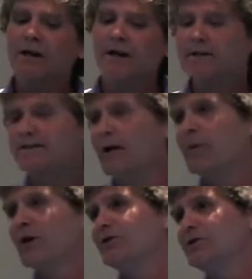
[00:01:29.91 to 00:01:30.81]
it ends
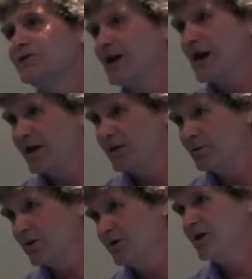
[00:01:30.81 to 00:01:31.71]
up under Seattle
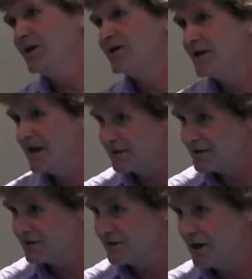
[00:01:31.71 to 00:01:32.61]
where the
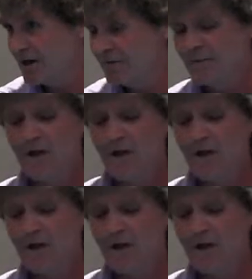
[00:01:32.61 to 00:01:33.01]
ETSs are.